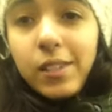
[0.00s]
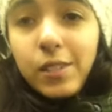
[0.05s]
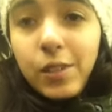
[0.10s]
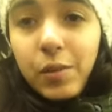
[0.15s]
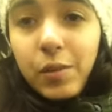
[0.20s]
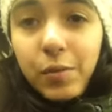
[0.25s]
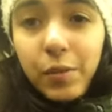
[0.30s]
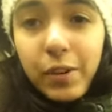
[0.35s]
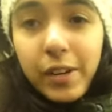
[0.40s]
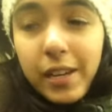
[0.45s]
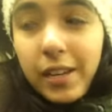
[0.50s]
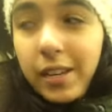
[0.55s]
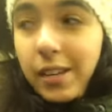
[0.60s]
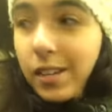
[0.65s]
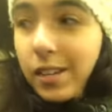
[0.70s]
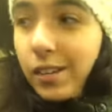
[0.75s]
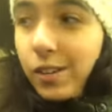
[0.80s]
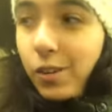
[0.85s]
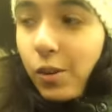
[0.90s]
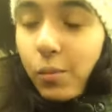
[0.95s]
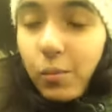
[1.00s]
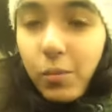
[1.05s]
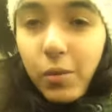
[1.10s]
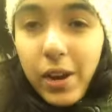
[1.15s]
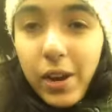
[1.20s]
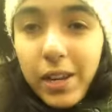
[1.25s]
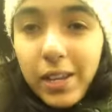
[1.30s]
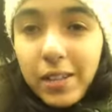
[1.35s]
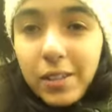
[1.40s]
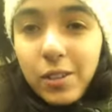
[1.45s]
it's a freaking, you know,
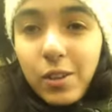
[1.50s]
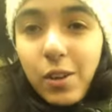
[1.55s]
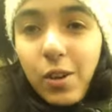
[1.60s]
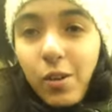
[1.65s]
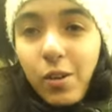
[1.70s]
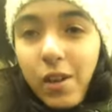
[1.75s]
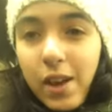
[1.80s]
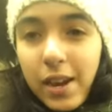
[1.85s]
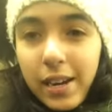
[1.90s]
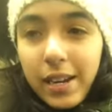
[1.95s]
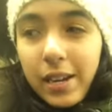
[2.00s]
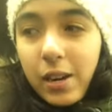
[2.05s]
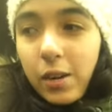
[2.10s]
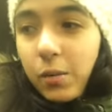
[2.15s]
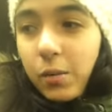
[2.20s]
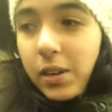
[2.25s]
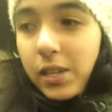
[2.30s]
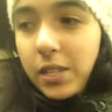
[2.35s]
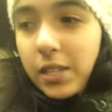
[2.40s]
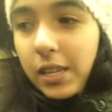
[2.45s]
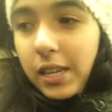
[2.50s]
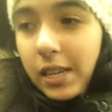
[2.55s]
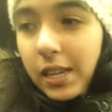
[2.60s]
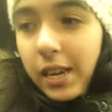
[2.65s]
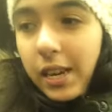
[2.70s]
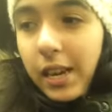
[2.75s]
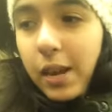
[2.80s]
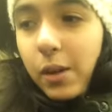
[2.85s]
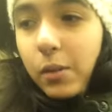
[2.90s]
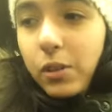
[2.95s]
break, so I cannot wait to
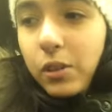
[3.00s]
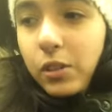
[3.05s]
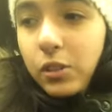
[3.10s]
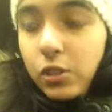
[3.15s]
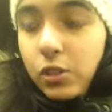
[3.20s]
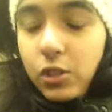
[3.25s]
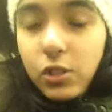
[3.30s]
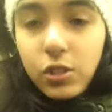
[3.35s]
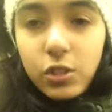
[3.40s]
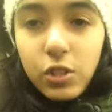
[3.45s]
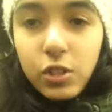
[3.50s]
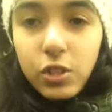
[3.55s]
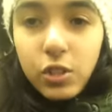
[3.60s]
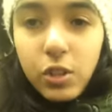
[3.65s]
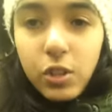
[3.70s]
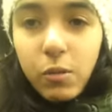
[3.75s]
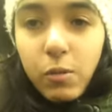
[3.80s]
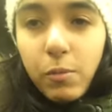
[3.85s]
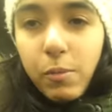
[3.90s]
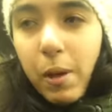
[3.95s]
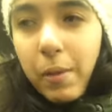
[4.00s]
like hang out with her and just chill.